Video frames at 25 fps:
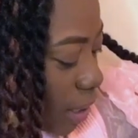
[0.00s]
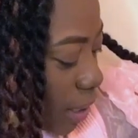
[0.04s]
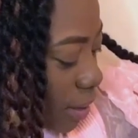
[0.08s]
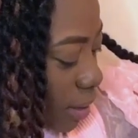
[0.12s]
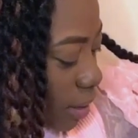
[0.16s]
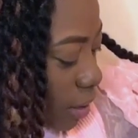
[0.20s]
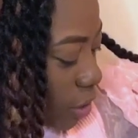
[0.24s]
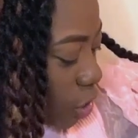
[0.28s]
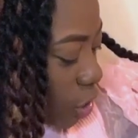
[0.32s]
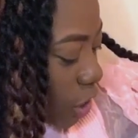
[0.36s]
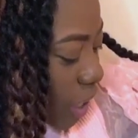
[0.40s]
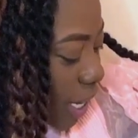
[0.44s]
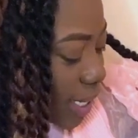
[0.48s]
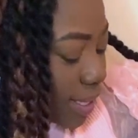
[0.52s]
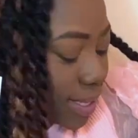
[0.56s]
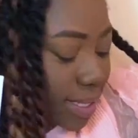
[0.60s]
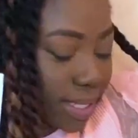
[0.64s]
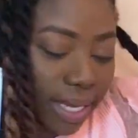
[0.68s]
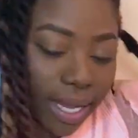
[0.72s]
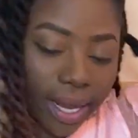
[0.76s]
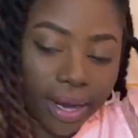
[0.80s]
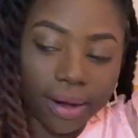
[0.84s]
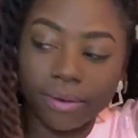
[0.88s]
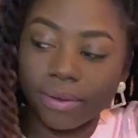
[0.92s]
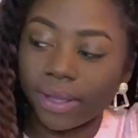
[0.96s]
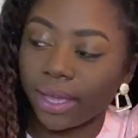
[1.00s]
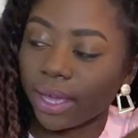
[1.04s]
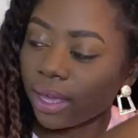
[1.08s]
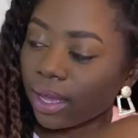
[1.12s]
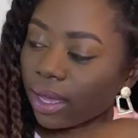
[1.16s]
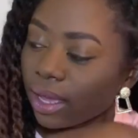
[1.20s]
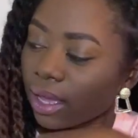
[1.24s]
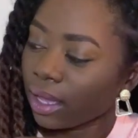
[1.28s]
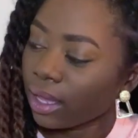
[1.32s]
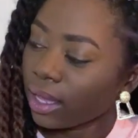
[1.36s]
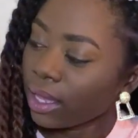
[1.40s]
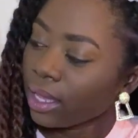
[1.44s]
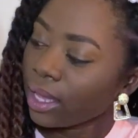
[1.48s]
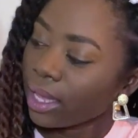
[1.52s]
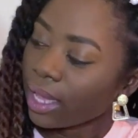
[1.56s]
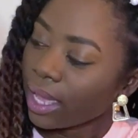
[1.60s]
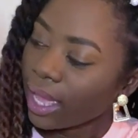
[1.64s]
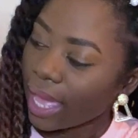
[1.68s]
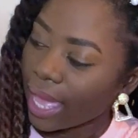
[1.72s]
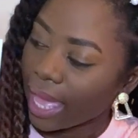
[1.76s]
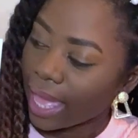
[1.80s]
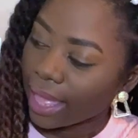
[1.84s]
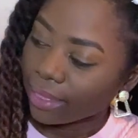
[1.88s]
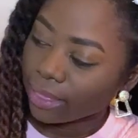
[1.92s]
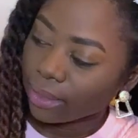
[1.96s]
it, the chest area
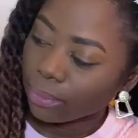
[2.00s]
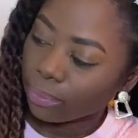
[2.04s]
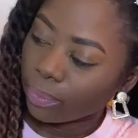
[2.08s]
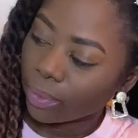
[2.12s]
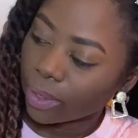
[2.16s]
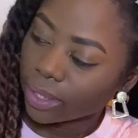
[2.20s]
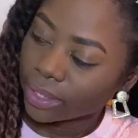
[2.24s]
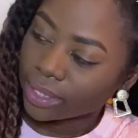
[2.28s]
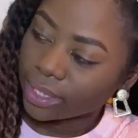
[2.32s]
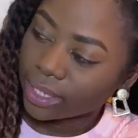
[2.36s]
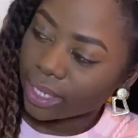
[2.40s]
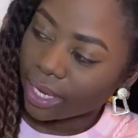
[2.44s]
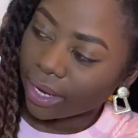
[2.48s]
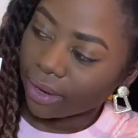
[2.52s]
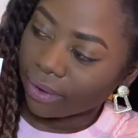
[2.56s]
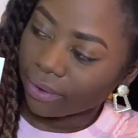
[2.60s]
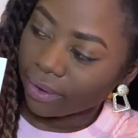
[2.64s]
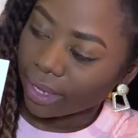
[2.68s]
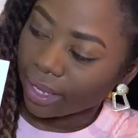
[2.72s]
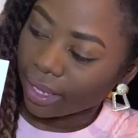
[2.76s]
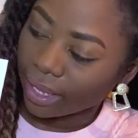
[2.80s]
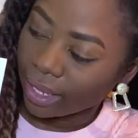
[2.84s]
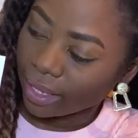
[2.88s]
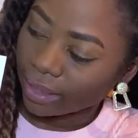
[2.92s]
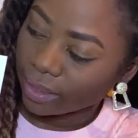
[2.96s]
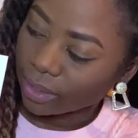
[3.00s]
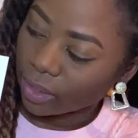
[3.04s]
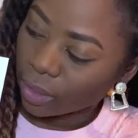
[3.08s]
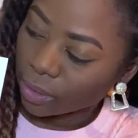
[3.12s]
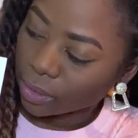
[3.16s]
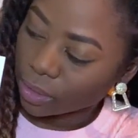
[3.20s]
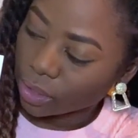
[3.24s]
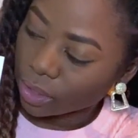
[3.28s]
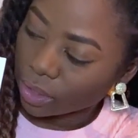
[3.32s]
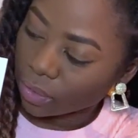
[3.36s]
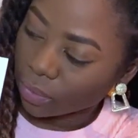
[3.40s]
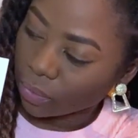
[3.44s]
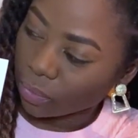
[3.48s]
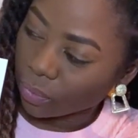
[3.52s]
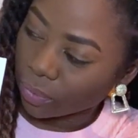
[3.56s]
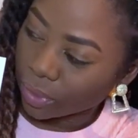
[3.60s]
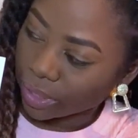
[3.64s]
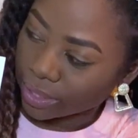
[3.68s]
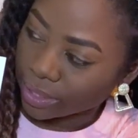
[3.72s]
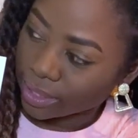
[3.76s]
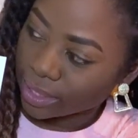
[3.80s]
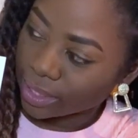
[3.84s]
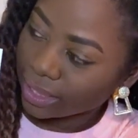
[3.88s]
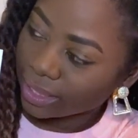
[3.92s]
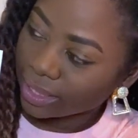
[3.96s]
and the bust area and onto the
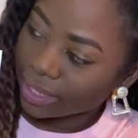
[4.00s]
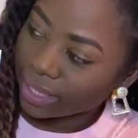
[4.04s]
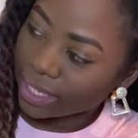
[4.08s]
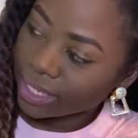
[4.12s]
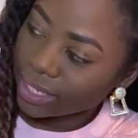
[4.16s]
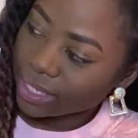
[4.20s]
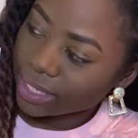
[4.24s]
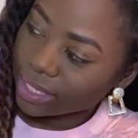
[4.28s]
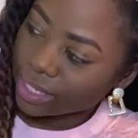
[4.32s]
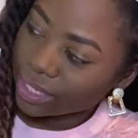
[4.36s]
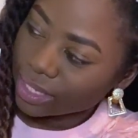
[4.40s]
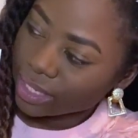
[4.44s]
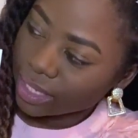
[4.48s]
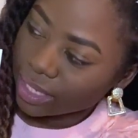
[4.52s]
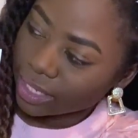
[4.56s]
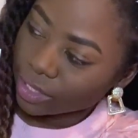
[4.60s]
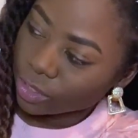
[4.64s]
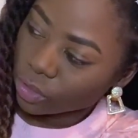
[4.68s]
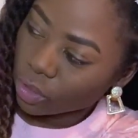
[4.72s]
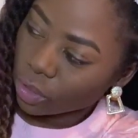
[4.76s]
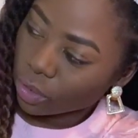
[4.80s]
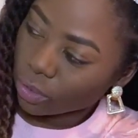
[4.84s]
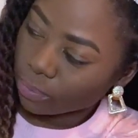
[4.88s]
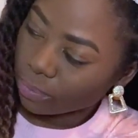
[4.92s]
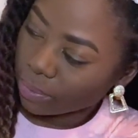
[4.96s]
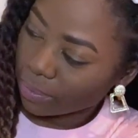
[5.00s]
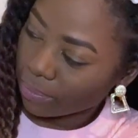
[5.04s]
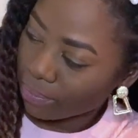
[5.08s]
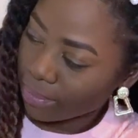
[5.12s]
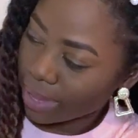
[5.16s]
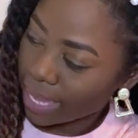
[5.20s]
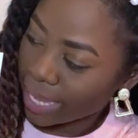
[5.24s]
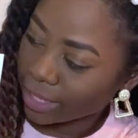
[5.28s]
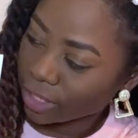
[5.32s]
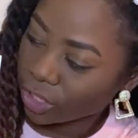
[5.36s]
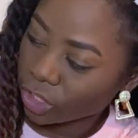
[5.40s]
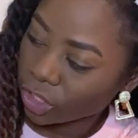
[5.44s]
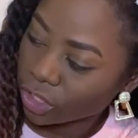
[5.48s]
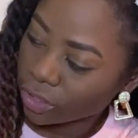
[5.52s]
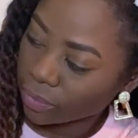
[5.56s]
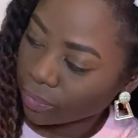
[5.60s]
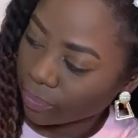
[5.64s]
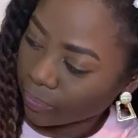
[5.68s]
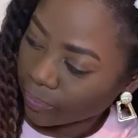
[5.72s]
waist. This is going to be mesh